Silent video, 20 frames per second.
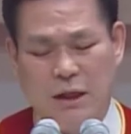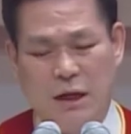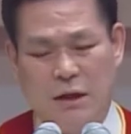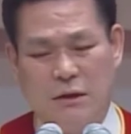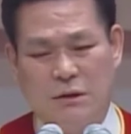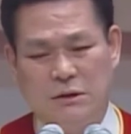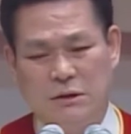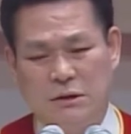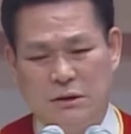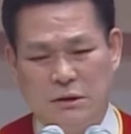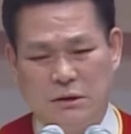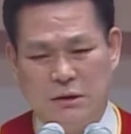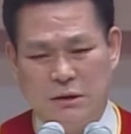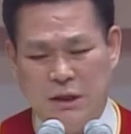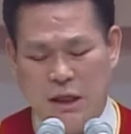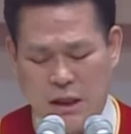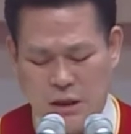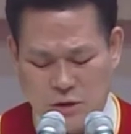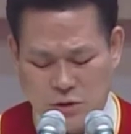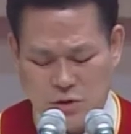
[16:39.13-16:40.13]
If he
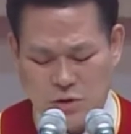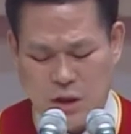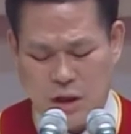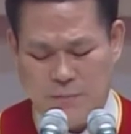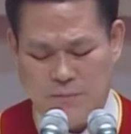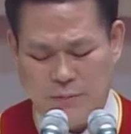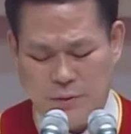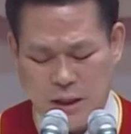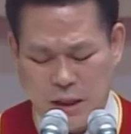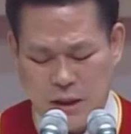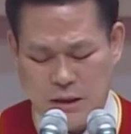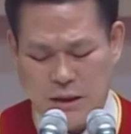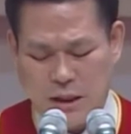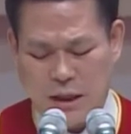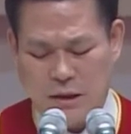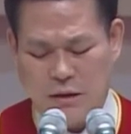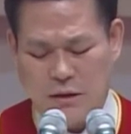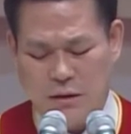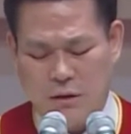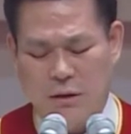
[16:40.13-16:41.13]
said, "I am innocent,"
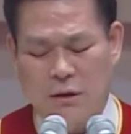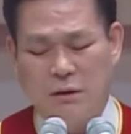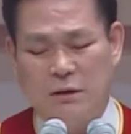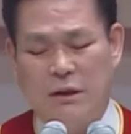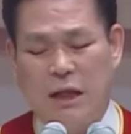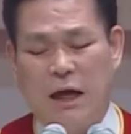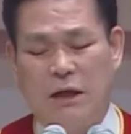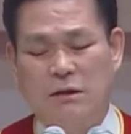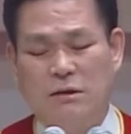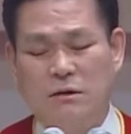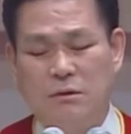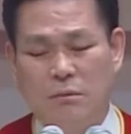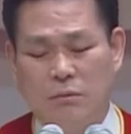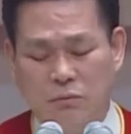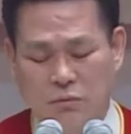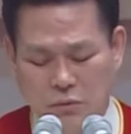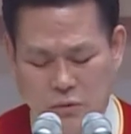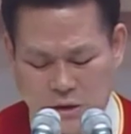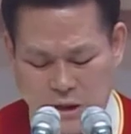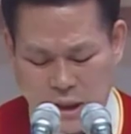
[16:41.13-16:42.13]
was he really
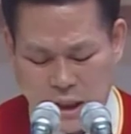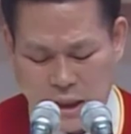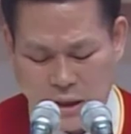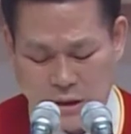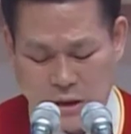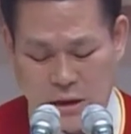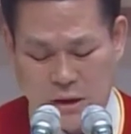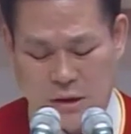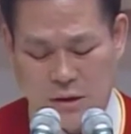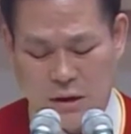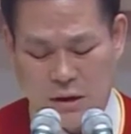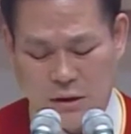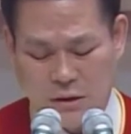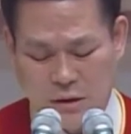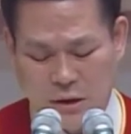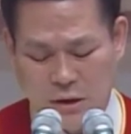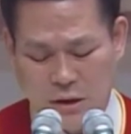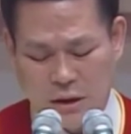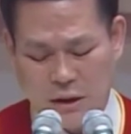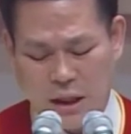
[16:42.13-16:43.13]
innocent? He was the
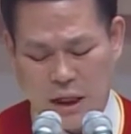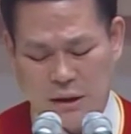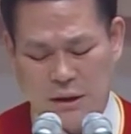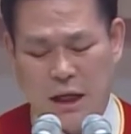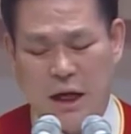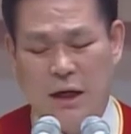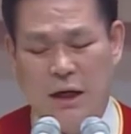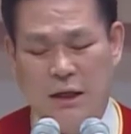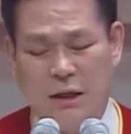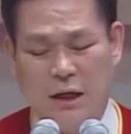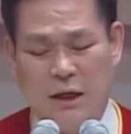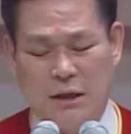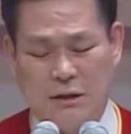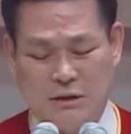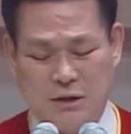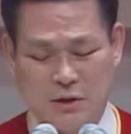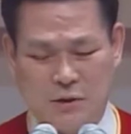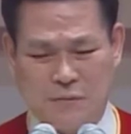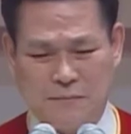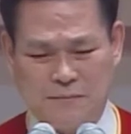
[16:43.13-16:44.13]
one who had the
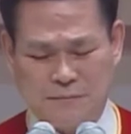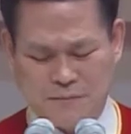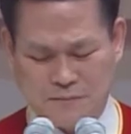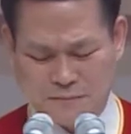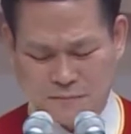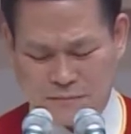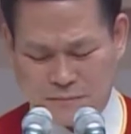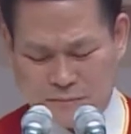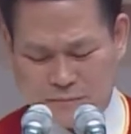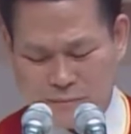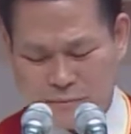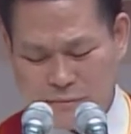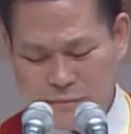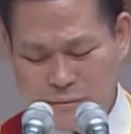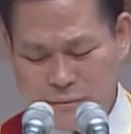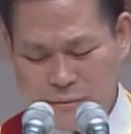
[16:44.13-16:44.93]
authority to give the